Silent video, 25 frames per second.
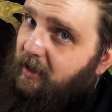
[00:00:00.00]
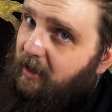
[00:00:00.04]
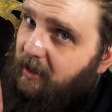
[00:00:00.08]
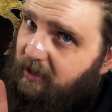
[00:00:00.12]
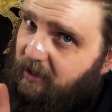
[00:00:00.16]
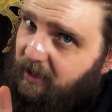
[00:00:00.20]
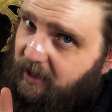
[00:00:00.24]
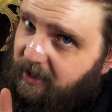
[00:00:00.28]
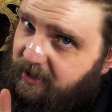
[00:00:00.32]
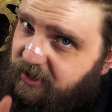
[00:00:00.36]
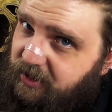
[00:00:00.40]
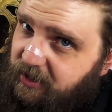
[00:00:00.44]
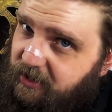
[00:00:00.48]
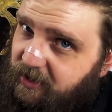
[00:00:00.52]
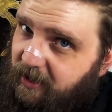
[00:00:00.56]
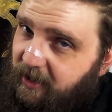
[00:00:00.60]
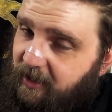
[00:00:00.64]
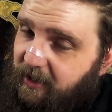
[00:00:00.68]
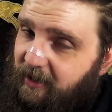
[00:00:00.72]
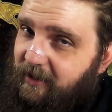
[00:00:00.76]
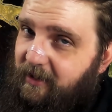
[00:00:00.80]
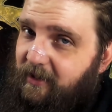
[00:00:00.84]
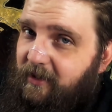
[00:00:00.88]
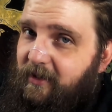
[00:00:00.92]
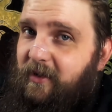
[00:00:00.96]

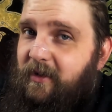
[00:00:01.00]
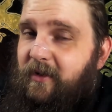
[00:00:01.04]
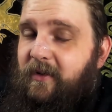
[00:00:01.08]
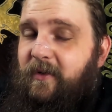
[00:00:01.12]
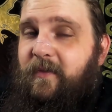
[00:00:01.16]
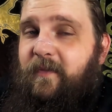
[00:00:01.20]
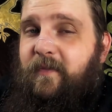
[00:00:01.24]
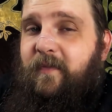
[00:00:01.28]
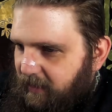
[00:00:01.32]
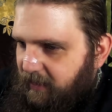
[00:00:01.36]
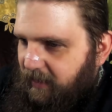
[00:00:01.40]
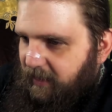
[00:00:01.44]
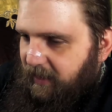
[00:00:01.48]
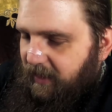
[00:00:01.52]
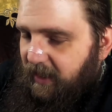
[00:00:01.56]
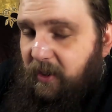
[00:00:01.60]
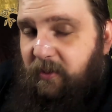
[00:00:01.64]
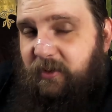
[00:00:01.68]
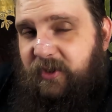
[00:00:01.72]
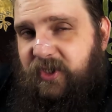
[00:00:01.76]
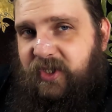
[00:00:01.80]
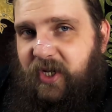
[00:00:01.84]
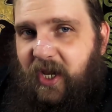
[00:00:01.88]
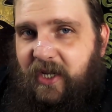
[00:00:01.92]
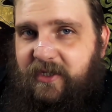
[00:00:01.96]
allegedly. He
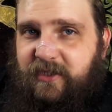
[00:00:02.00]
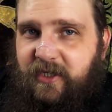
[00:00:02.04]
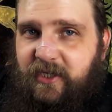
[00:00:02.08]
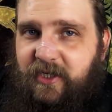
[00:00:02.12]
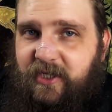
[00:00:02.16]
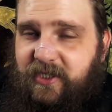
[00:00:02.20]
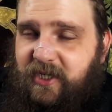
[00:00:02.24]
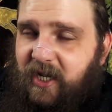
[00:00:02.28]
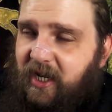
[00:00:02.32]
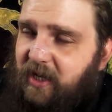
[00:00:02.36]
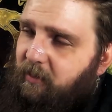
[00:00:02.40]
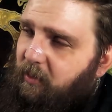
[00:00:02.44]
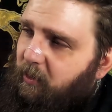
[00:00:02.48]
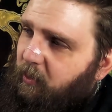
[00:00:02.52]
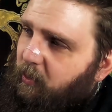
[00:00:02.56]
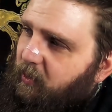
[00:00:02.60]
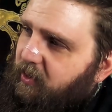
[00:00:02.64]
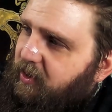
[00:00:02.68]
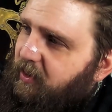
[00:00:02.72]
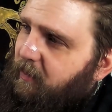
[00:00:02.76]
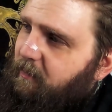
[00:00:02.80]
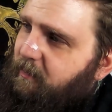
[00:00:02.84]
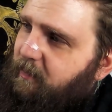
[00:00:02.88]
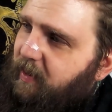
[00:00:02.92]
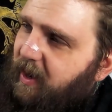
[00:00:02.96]
was sat at a table
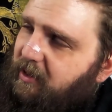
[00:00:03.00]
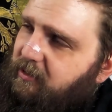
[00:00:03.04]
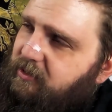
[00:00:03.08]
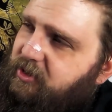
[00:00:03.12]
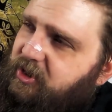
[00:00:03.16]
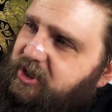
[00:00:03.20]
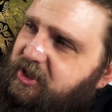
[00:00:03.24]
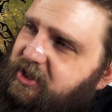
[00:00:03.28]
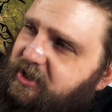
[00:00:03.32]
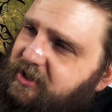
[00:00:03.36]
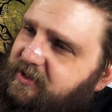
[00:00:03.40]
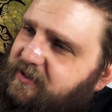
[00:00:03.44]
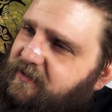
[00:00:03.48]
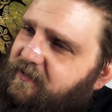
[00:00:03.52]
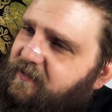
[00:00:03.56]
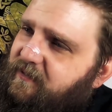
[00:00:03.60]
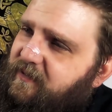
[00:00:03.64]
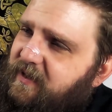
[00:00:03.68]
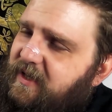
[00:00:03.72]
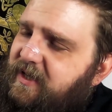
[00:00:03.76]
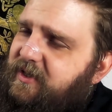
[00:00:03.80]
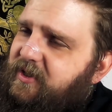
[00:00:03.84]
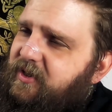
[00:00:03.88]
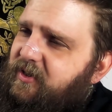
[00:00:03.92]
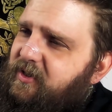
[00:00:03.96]
with a bounteous
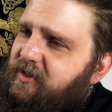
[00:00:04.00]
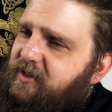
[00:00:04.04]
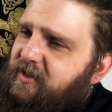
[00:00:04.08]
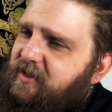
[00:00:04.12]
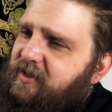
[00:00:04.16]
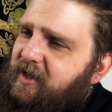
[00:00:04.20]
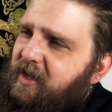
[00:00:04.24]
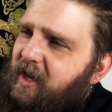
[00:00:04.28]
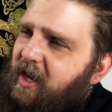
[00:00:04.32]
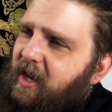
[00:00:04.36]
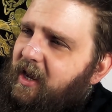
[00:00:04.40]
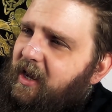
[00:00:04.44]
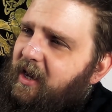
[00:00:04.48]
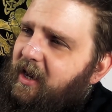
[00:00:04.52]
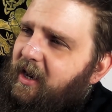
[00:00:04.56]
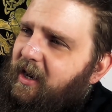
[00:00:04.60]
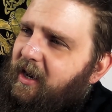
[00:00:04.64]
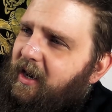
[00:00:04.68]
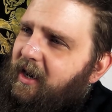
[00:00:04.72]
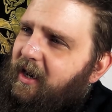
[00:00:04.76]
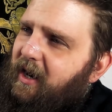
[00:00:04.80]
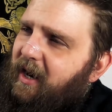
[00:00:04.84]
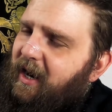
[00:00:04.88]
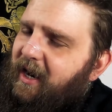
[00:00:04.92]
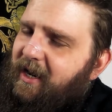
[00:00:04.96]
feast
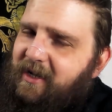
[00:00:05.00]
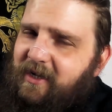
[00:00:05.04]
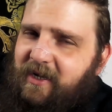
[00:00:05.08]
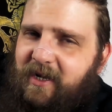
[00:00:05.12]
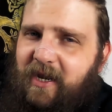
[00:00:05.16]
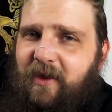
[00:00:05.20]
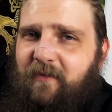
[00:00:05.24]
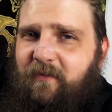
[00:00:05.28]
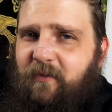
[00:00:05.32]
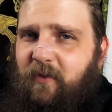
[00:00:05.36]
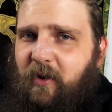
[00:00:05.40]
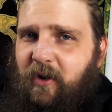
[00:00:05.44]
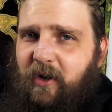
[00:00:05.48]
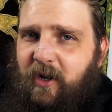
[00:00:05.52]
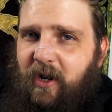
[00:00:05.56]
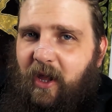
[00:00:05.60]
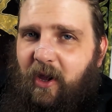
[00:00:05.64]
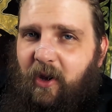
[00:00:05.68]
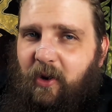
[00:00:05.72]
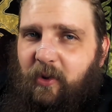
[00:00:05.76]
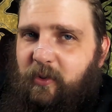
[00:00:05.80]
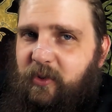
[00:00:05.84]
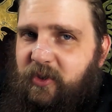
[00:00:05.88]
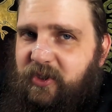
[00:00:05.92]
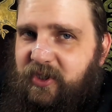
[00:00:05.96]
and never
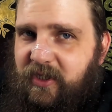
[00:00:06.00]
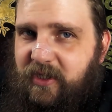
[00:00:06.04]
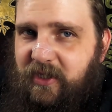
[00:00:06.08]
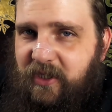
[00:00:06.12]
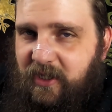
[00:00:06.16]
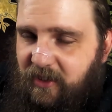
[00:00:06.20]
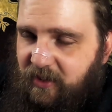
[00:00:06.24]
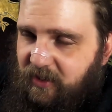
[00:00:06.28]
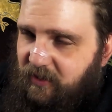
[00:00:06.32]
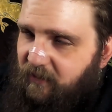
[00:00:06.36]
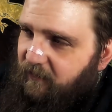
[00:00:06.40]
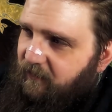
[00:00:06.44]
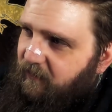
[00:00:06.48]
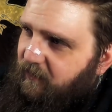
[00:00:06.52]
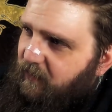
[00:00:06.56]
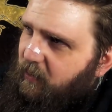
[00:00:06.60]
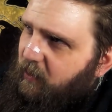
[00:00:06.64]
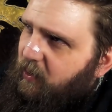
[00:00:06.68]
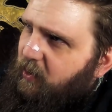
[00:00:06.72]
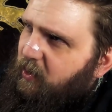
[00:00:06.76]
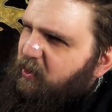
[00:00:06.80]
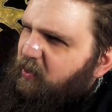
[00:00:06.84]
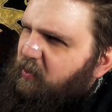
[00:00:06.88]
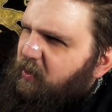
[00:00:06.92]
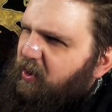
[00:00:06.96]
allowed to eat the
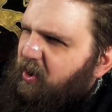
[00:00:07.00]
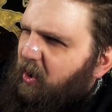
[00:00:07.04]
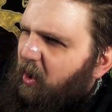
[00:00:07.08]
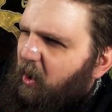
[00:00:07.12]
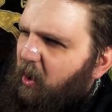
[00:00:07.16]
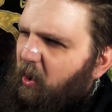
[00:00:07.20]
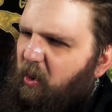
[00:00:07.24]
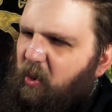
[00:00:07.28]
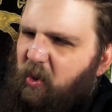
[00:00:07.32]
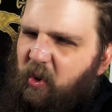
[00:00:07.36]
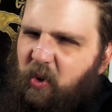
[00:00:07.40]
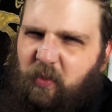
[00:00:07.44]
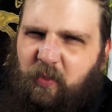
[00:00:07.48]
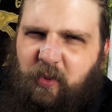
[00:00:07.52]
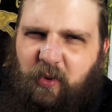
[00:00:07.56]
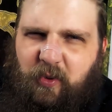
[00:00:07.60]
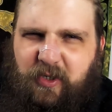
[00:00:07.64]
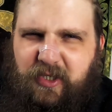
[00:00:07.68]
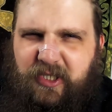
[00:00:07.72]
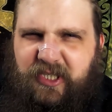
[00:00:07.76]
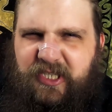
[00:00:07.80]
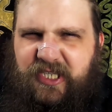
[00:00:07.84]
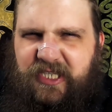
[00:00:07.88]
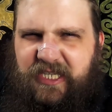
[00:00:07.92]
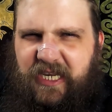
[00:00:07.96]
food, with
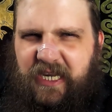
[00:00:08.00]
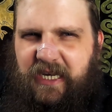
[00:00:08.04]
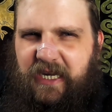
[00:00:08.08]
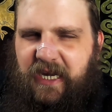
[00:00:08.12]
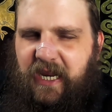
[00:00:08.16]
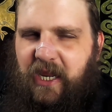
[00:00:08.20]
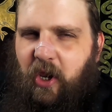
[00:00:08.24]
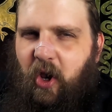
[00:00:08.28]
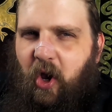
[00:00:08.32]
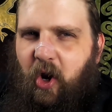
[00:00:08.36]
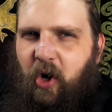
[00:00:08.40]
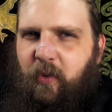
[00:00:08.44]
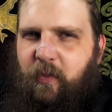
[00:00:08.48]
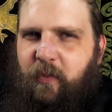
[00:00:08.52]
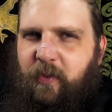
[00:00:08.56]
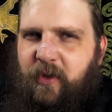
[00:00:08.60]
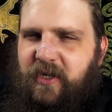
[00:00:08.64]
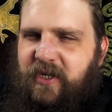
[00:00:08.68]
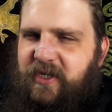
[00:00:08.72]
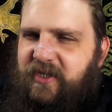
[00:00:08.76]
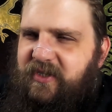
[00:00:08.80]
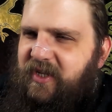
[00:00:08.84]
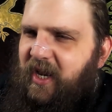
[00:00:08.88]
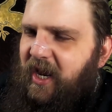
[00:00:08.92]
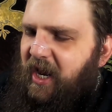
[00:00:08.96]
horrible, sickening
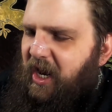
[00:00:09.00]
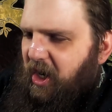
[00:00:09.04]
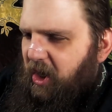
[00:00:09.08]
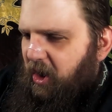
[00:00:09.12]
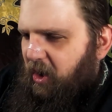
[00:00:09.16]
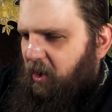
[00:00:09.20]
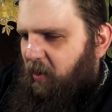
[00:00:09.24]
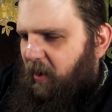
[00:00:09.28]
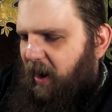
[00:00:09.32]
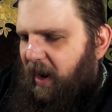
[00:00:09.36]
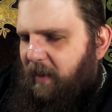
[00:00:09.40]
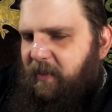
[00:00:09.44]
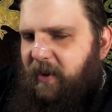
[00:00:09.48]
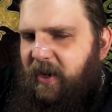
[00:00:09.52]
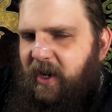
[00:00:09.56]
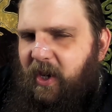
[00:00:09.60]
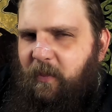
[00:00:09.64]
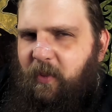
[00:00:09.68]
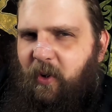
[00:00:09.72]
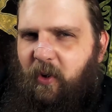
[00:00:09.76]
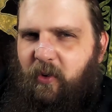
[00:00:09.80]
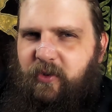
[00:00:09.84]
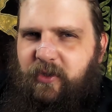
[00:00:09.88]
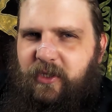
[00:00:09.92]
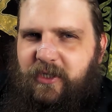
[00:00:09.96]
harpies crapping
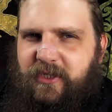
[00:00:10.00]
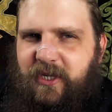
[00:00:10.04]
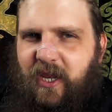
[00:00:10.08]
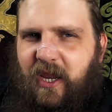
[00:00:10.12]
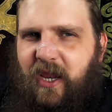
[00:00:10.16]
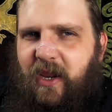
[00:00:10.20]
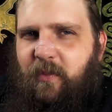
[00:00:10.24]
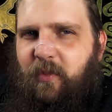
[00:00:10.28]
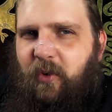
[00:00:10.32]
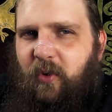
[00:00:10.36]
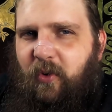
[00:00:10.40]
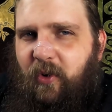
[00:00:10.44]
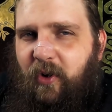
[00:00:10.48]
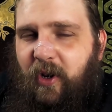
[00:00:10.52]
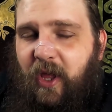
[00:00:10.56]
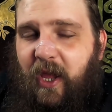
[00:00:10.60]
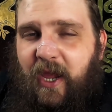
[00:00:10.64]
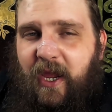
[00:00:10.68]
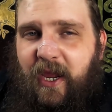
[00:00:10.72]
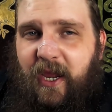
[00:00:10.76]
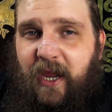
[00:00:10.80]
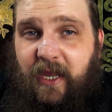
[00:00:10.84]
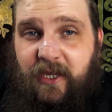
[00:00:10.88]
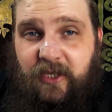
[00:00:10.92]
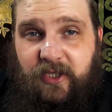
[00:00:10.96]
upon the table
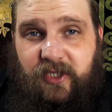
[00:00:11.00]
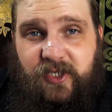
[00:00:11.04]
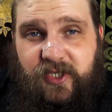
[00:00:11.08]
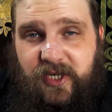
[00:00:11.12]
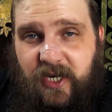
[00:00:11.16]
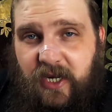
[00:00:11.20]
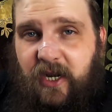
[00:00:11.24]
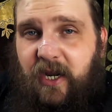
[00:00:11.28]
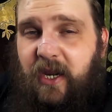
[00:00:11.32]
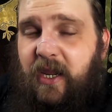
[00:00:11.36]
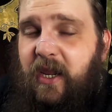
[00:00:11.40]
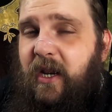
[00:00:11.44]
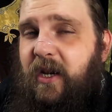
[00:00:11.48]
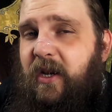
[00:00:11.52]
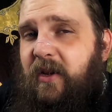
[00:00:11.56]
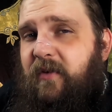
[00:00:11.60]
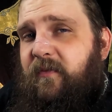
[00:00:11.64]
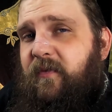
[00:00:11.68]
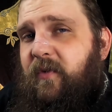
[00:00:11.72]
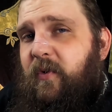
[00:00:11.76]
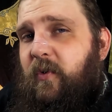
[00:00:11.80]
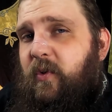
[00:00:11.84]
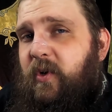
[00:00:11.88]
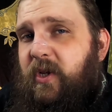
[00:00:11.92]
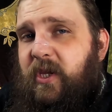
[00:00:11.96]
and stealing any
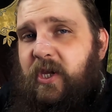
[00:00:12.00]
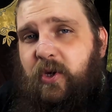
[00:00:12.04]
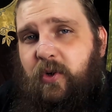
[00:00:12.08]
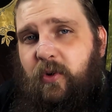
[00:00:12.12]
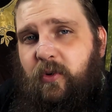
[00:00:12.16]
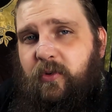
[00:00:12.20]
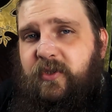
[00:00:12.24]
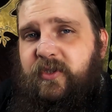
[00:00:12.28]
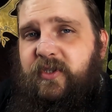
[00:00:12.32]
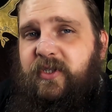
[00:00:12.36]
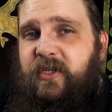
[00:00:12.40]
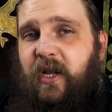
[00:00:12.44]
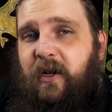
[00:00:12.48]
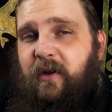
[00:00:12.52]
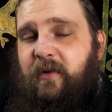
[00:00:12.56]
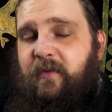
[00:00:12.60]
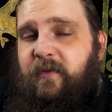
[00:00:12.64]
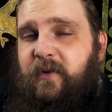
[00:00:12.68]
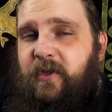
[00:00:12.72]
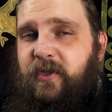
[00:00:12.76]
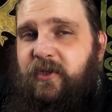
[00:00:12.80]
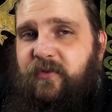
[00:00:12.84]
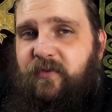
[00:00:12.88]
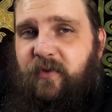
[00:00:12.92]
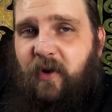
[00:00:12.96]
food he could
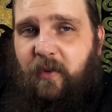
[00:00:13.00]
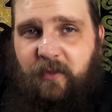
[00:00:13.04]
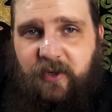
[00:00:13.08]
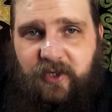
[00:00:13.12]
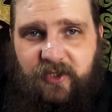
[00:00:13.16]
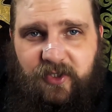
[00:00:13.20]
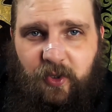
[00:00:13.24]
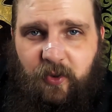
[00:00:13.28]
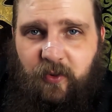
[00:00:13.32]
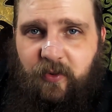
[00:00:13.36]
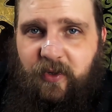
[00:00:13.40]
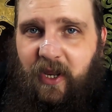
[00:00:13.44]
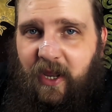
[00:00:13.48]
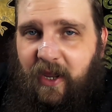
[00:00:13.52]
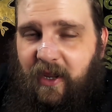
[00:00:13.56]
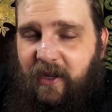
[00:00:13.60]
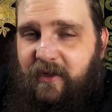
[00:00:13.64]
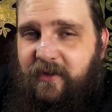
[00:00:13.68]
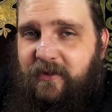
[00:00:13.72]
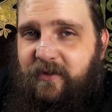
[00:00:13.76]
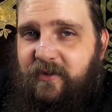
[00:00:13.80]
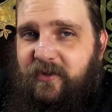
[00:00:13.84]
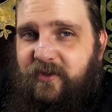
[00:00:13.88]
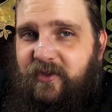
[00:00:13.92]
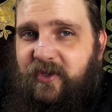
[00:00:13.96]
salvage from his own
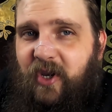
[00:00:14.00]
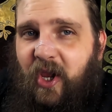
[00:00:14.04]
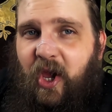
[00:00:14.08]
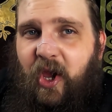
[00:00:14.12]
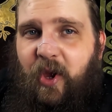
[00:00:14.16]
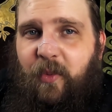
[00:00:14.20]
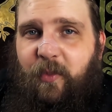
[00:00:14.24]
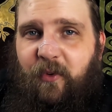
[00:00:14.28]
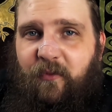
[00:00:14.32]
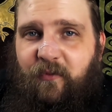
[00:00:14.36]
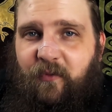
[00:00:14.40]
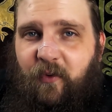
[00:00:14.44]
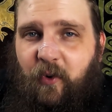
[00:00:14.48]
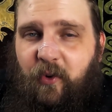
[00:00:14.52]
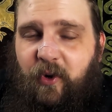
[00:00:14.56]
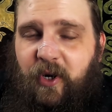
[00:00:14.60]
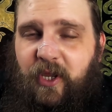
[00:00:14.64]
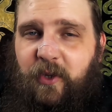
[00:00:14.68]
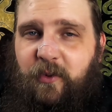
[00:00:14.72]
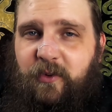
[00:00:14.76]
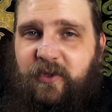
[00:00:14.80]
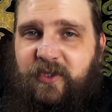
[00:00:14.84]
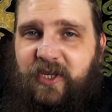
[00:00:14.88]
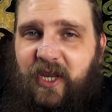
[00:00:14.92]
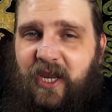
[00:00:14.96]
hands before
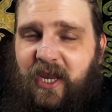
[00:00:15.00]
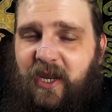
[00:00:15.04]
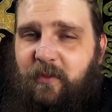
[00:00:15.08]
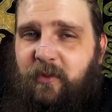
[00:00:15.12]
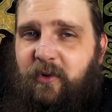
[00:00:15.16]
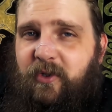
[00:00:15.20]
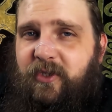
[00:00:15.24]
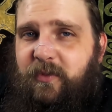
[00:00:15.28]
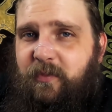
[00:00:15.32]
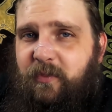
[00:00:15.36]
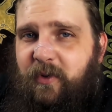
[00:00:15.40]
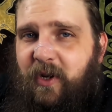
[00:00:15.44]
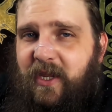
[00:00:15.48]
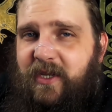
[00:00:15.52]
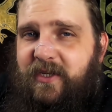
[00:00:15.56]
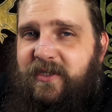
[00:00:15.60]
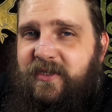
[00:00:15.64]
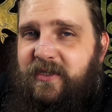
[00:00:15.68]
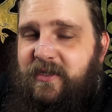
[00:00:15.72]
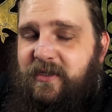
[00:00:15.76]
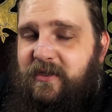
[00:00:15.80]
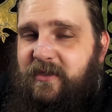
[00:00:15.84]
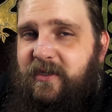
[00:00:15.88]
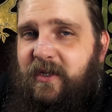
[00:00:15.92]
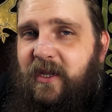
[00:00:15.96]
he was able to
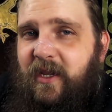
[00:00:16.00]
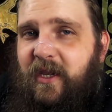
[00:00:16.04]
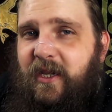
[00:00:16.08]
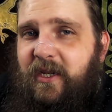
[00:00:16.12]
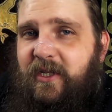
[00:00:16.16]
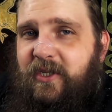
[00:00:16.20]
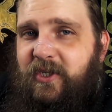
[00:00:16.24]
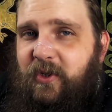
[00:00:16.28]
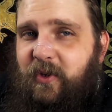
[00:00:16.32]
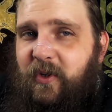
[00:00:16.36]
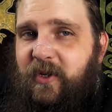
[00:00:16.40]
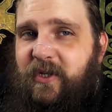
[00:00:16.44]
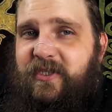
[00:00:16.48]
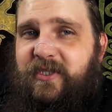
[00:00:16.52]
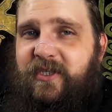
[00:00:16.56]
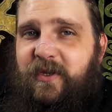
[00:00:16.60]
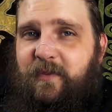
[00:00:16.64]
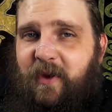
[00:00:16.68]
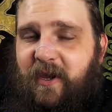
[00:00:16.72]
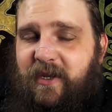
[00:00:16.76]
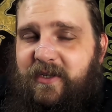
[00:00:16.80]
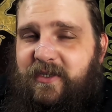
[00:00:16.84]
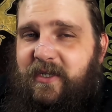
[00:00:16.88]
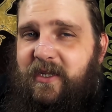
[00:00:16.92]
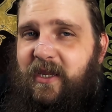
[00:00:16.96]
place it to his
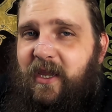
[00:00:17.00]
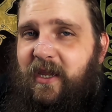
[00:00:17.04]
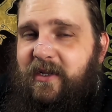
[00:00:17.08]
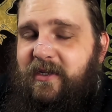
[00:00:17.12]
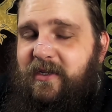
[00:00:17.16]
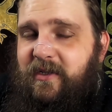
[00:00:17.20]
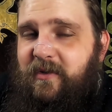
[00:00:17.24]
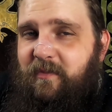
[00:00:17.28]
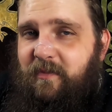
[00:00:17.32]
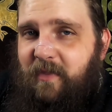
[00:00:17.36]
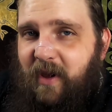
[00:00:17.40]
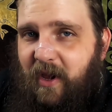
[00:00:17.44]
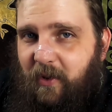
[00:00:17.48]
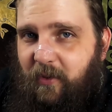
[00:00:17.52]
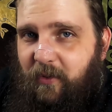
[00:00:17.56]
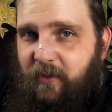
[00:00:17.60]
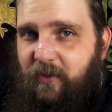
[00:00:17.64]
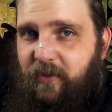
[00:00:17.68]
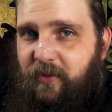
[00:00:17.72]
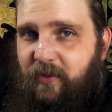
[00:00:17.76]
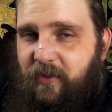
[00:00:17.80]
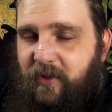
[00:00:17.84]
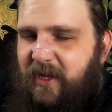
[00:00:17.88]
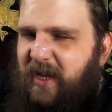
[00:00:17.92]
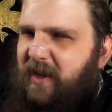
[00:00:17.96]
emaciated mouth.
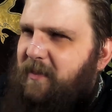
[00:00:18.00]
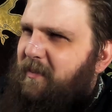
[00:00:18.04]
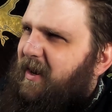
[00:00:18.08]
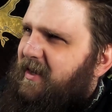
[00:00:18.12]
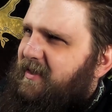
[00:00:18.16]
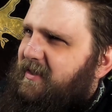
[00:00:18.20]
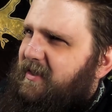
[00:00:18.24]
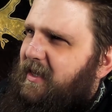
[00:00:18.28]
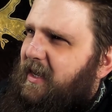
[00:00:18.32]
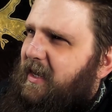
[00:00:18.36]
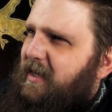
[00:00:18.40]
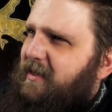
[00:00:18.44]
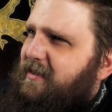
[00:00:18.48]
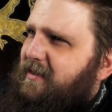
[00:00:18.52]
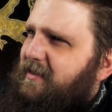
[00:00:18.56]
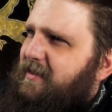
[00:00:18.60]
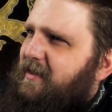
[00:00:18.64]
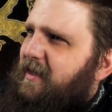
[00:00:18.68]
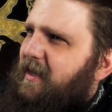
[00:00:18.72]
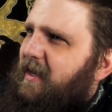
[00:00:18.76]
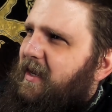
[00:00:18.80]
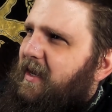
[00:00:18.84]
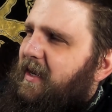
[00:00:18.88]
Emaciated?